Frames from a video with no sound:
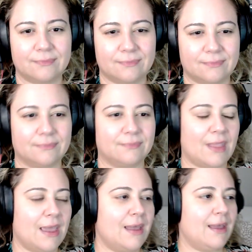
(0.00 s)
Mm-hmm.
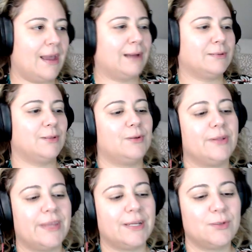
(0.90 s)

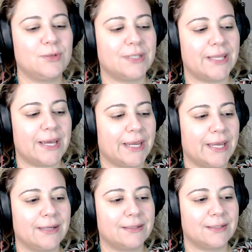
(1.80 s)
Absolutely. They do say that
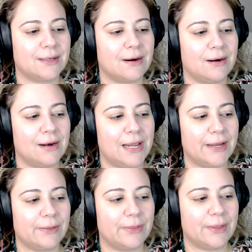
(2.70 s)
kids are
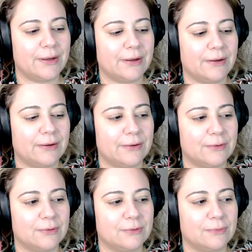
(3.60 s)
like
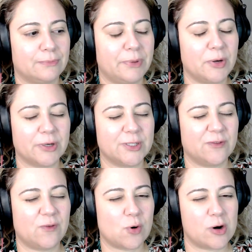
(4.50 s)
the
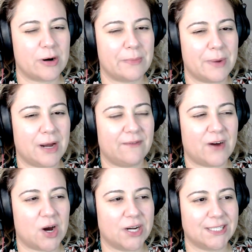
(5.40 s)
purest form
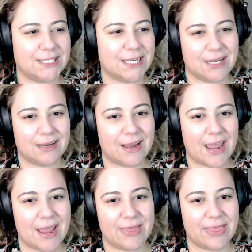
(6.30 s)
of honesty
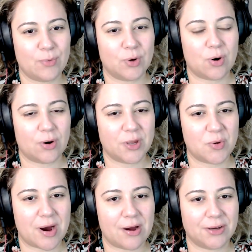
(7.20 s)
and they will call
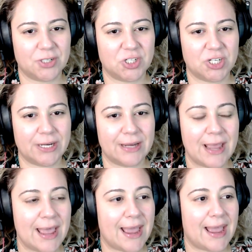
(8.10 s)
you out on your shit
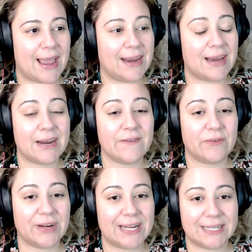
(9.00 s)
and not even